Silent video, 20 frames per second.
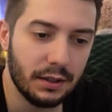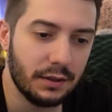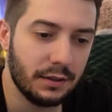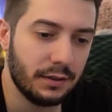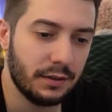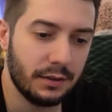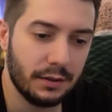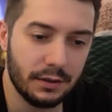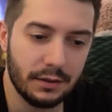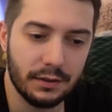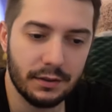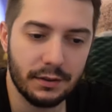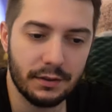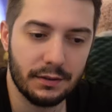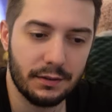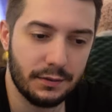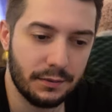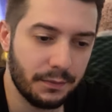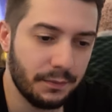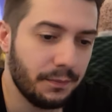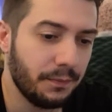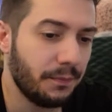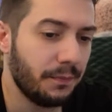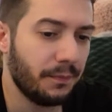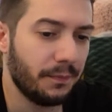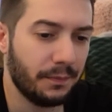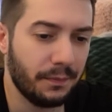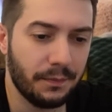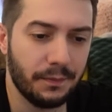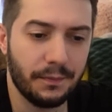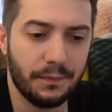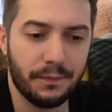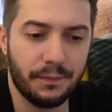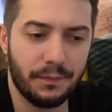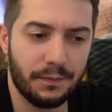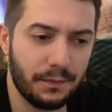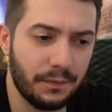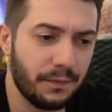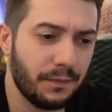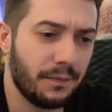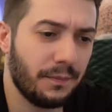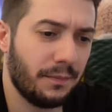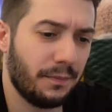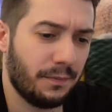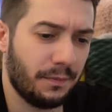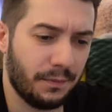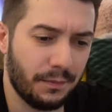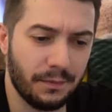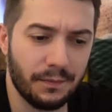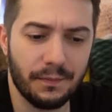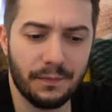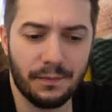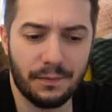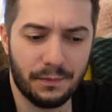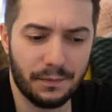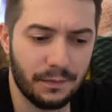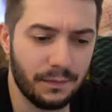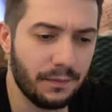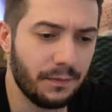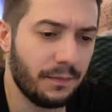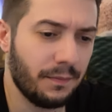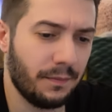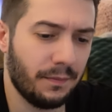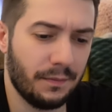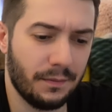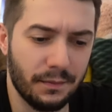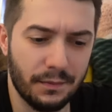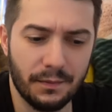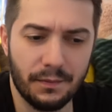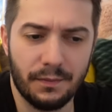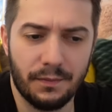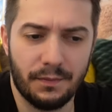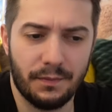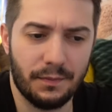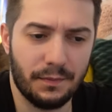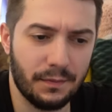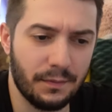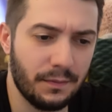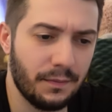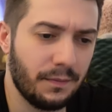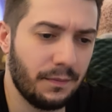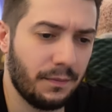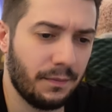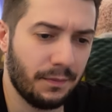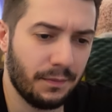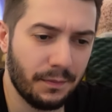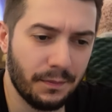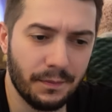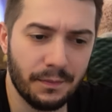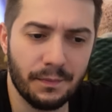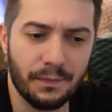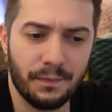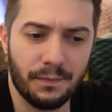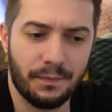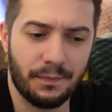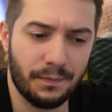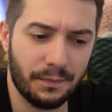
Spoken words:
(no one is talking)